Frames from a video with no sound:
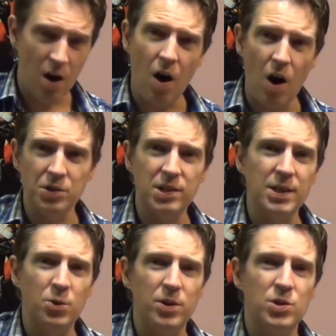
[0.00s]
I'll
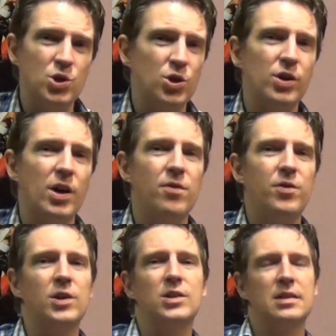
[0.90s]
stick with the studio
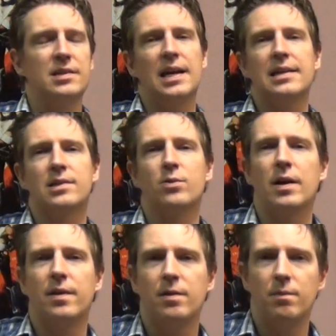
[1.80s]
version, as that's the
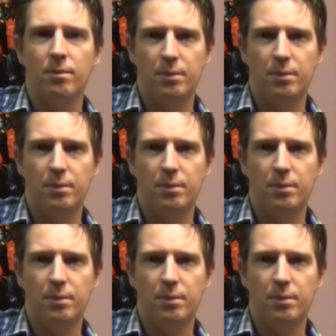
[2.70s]
one that